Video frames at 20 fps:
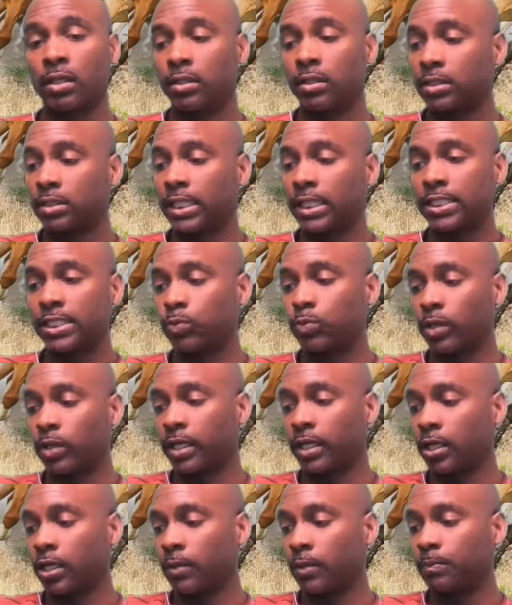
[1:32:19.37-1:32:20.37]
They just want
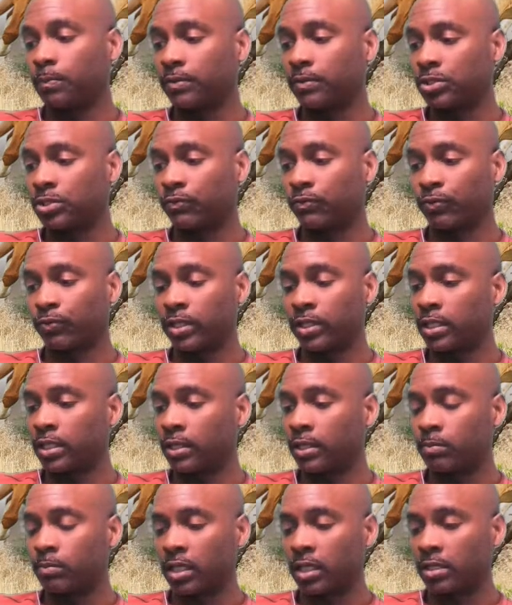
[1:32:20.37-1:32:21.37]
to help and free
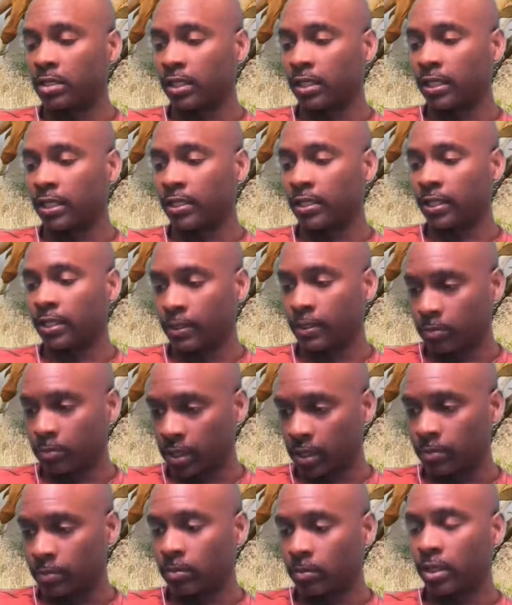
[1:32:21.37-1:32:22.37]
their motherland, like
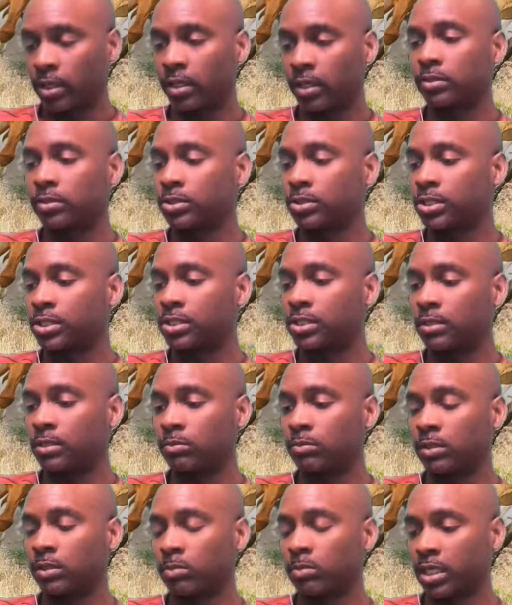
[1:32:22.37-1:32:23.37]
Brother Mark, who just sent
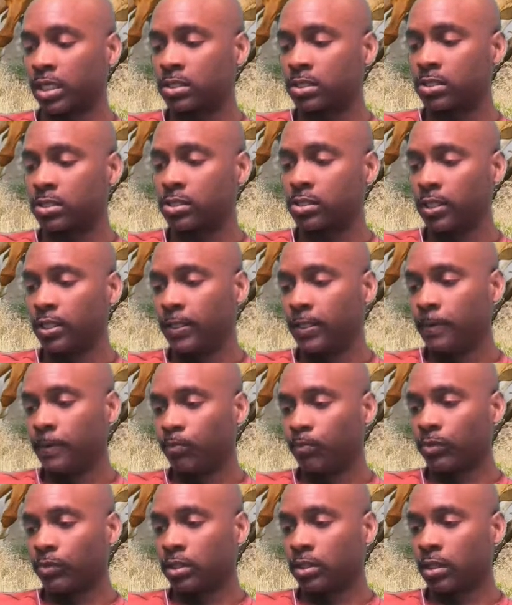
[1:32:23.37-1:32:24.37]
me a message.
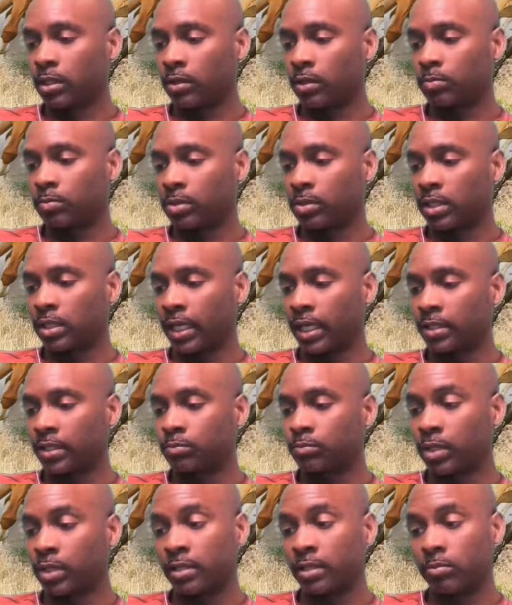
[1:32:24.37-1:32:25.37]
But
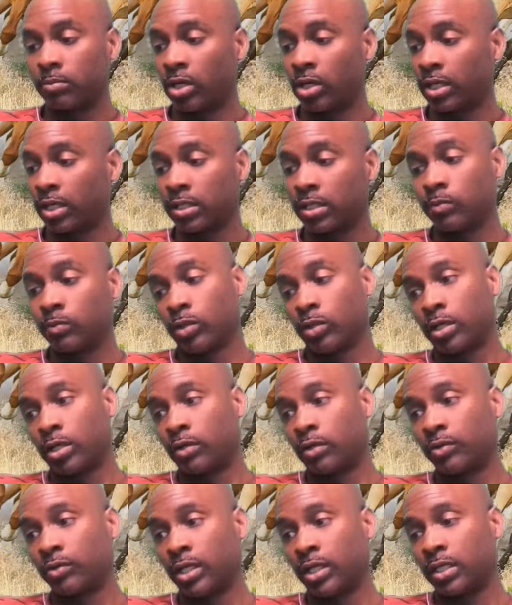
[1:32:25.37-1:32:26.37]
like Brother Mark, he went
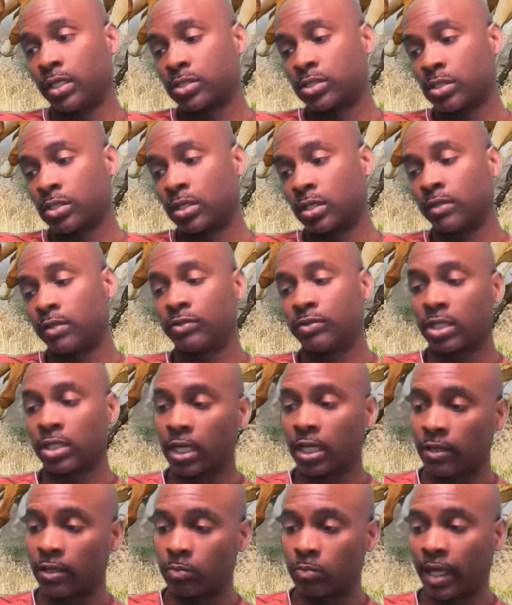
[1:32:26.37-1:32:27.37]
over there, served, and
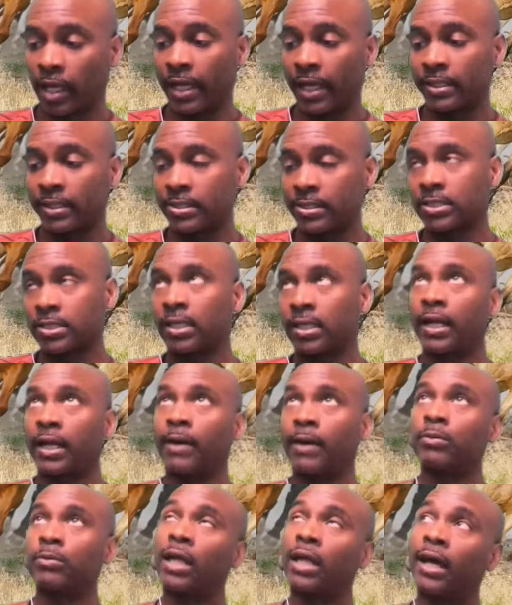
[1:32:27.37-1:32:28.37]
came back and said,
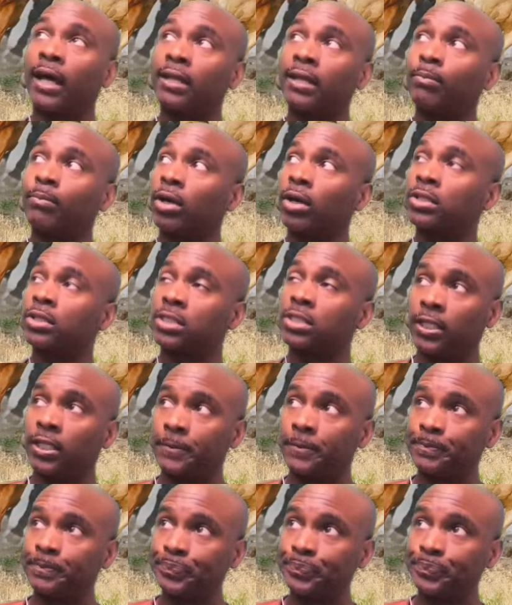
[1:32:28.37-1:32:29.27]
how did Mark say it?